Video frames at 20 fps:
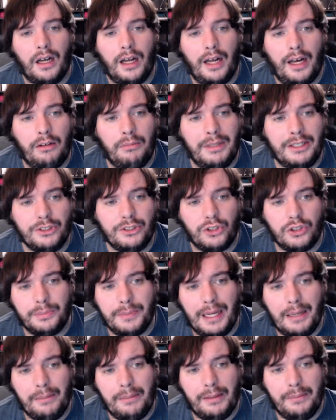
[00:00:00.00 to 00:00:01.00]
Elementals
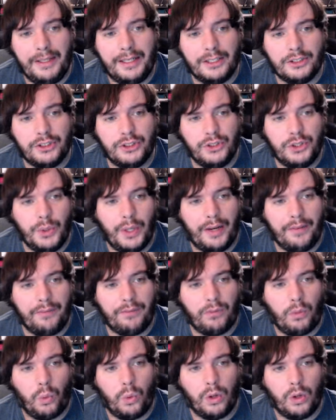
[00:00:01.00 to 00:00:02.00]
maybe because you do have
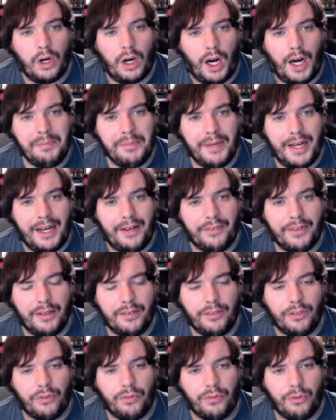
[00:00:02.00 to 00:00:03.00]
four Omnaths
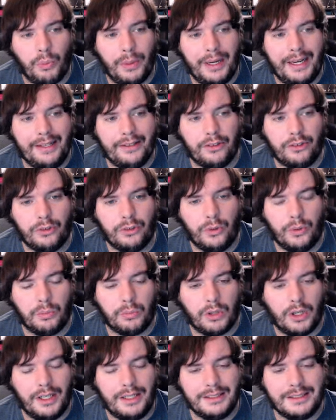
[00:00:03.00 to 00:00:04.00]
and three
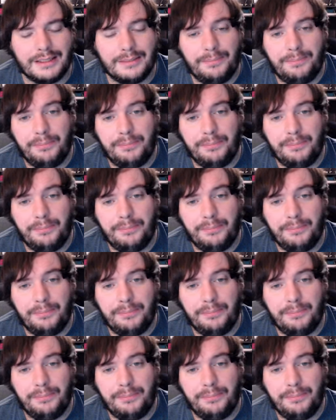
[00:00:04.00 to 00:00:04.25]
Lumras.